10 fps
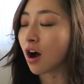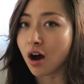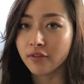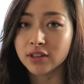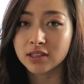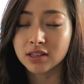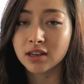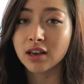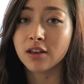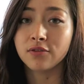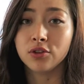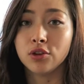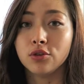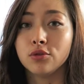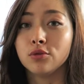Obviously, if
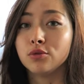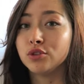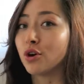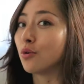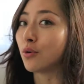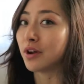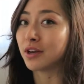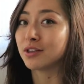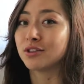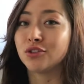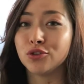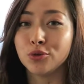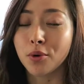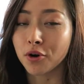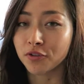you don't want to
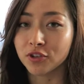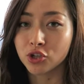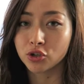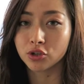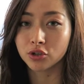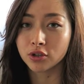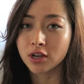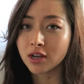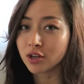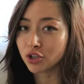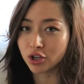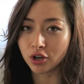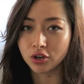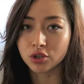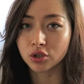consume artificial
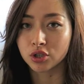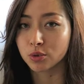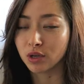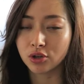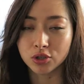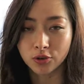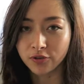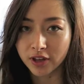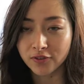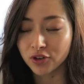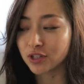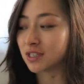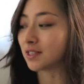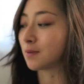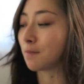sugars or sweeteners or
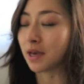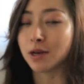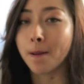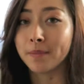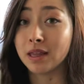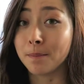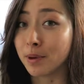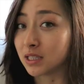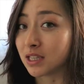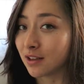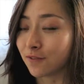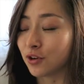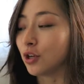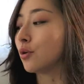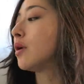flavors, this might not be the best thing
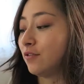for you.